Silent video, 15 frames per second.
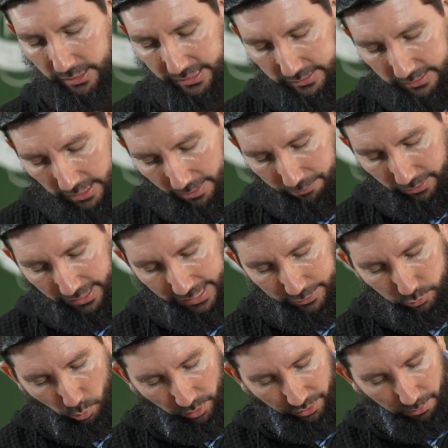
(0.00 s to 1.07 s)
He definitely
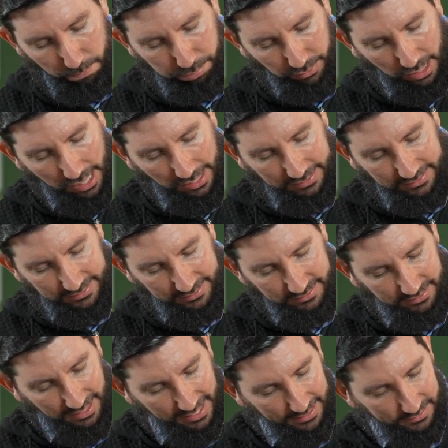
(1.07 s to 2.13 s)
has one of the
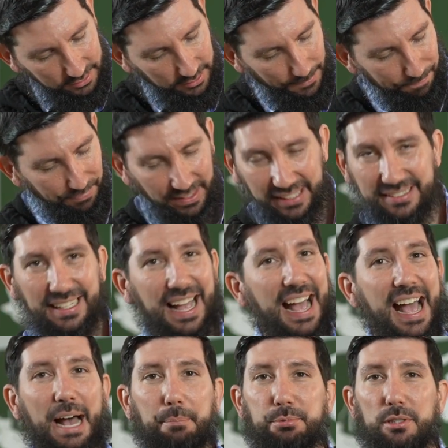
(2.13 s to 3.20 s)
blockiest heads. He's
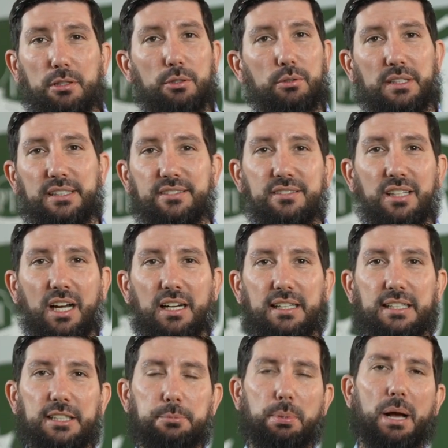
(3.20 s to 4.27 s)
absolutely stunning.
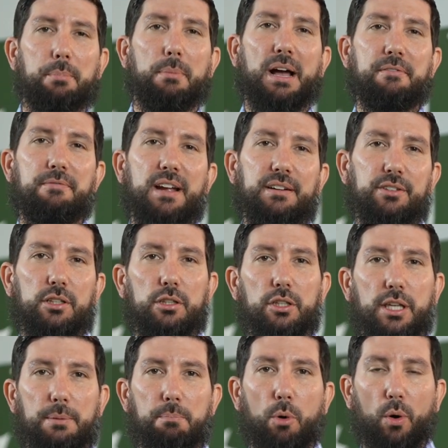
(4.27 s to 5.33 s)
He's probably my favorite
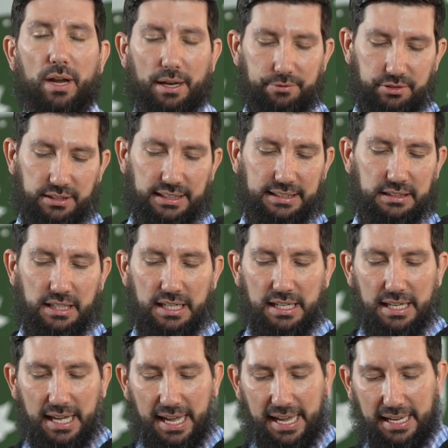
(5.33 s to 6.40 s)
looking boy I've seen.
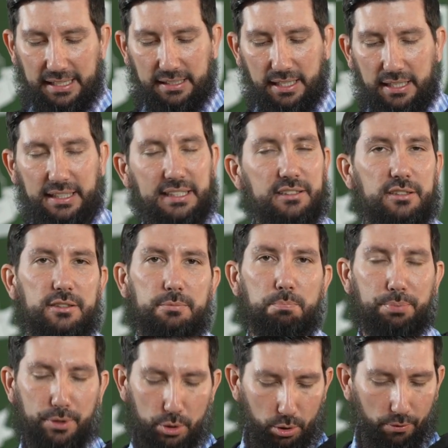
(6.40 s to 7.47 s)
And he's just
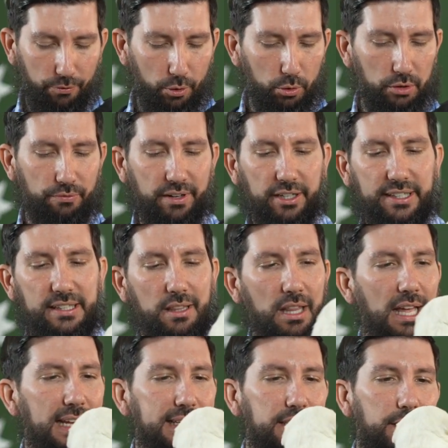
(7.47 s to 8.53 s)
beautiful, very
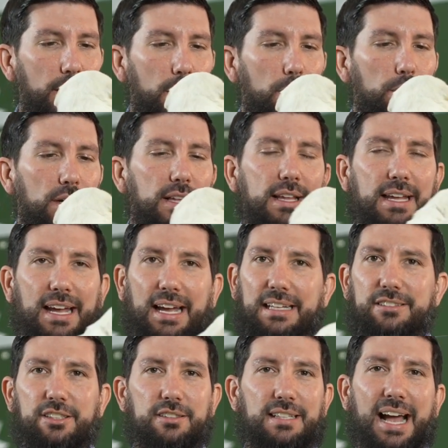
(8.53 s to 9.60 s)
light coat,
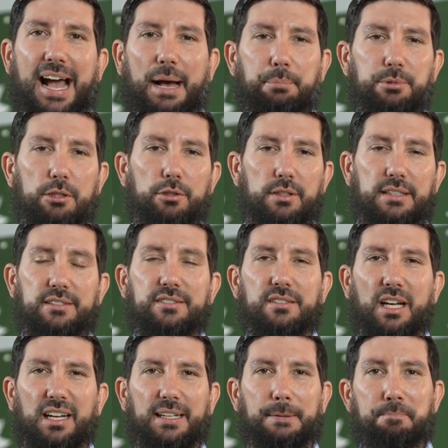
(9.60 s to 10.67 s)
and just absolutely
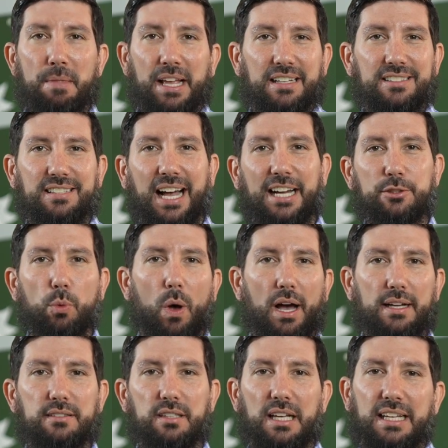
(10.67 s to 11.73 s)
stunning.
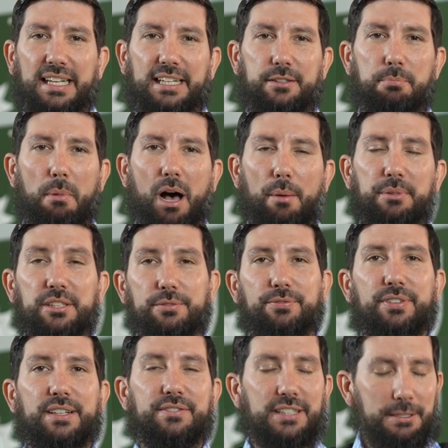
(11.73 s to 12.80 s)
Size-wise, his mom is
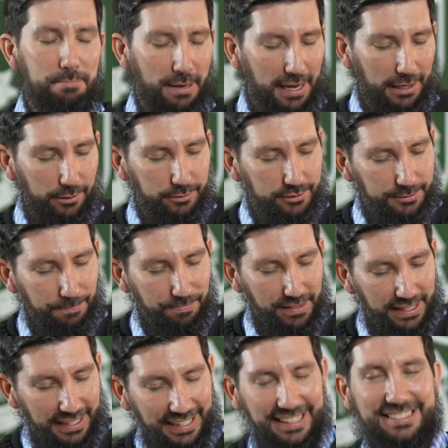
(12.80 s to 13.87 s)
50 pounds.
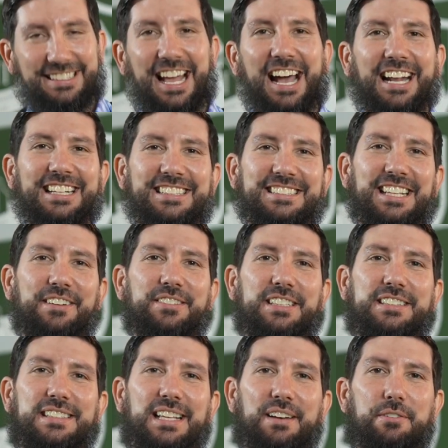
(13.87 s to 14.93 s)
His dad is
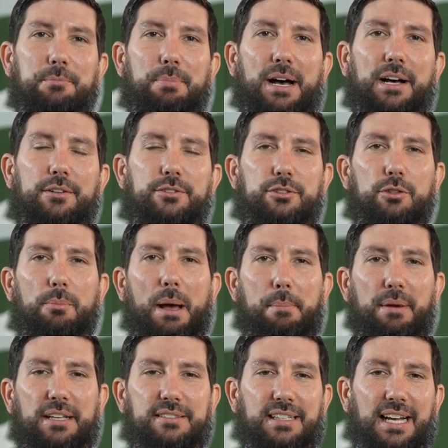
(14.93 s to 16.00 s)
77 pounds. So my
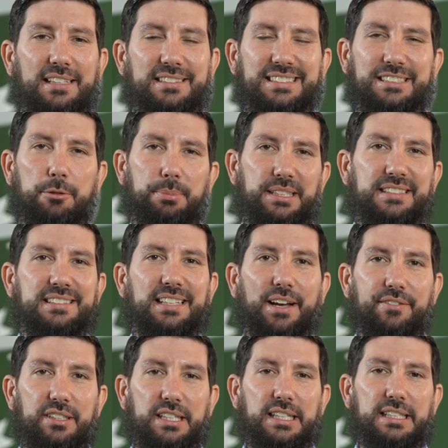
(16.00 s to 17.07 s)
best guess is he'll be
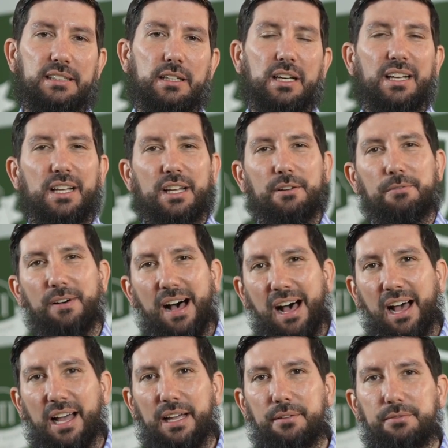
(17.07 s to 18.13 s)

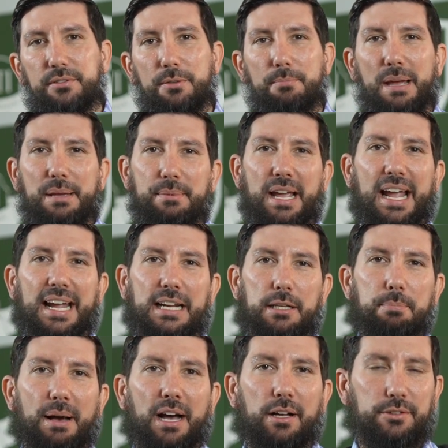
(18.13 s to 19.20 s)
75 to maybe 80
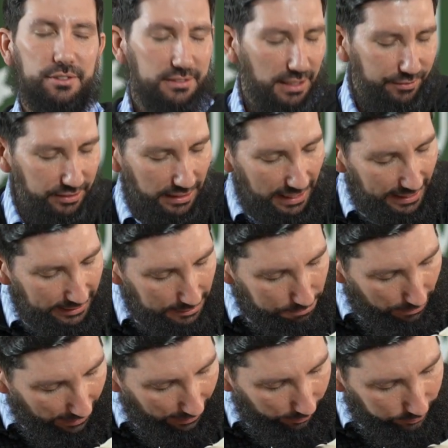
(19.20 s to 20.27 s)
pounds, 70 to 80
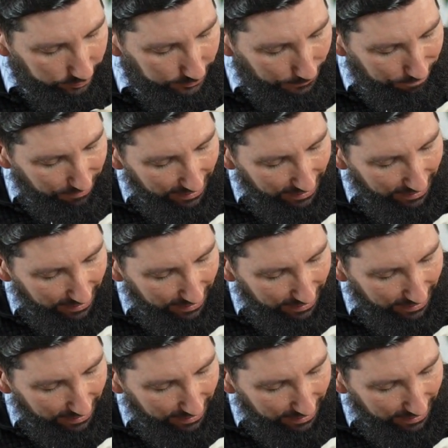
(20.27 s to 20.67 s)
pounds.